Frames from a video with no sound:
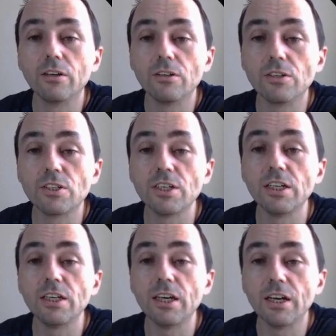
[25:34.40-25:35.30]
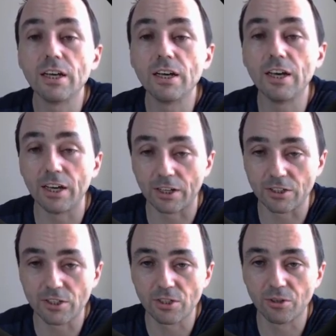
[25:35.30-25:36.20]

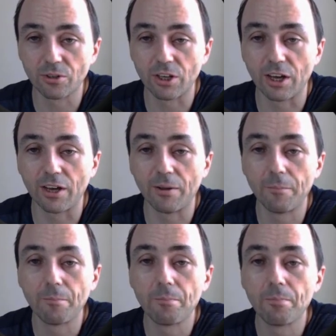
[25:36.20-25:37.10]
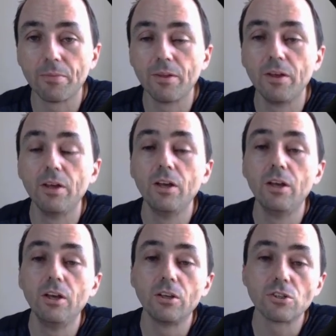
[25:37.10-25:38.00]
ZX. Okay.
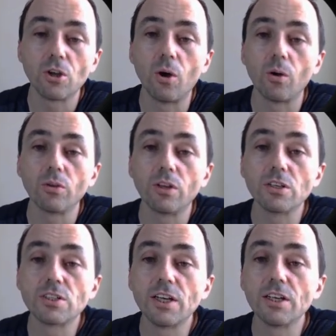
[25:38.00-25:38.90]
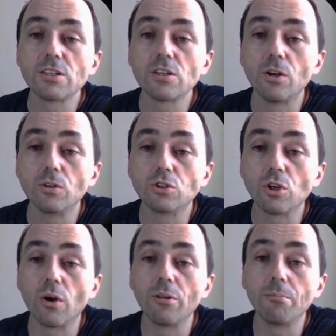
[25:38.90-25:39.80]
So this is a
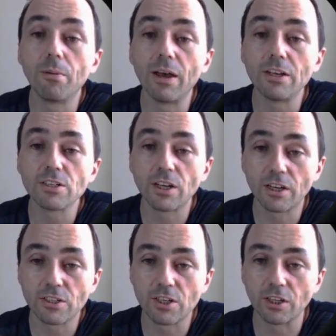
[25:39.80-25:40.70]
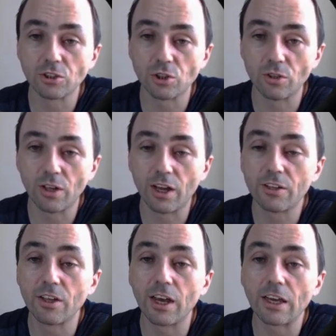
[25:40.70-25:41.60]
join-based extension. I
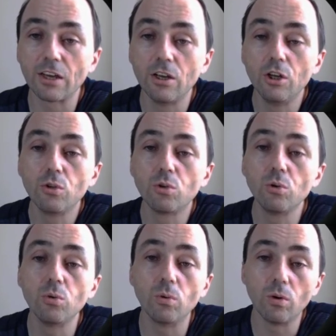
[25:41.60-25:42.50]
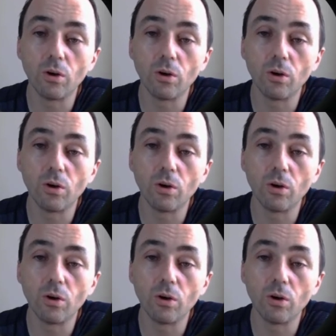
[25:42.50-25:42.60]
take two